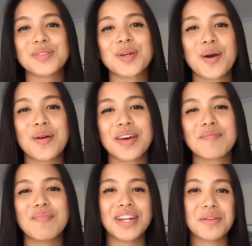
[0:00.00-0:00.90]
how's it
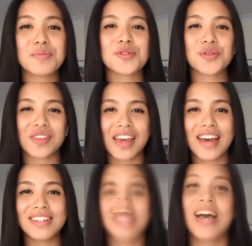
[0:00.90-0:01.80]
going? My name's
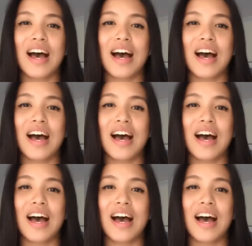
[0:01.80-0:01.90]
Juliette.